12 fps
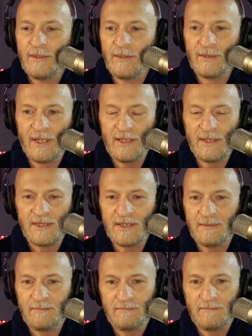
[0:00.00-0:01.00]
your
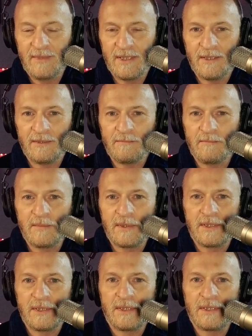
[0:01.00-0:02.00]
latest,
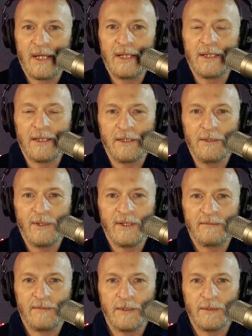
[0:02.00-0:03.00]
psychic
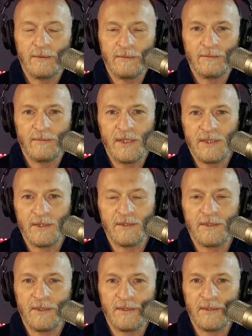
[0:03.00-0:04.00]
UFO
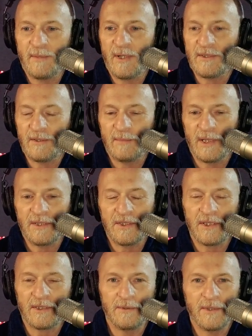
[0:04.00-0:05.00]
researcher sponsored by
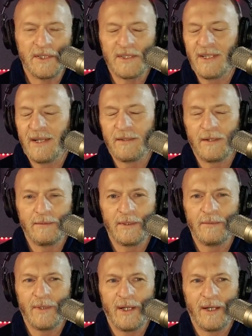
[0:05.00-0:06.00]
Chuck Norris. And I thought,
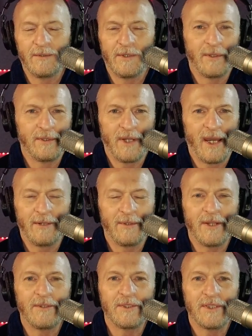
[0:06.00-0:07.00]
well, I don't know. I
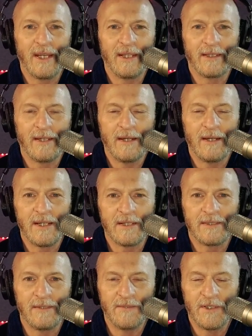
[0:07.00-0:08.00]
don't understand the
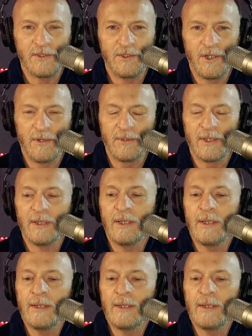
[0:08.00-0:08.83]
context of this joke.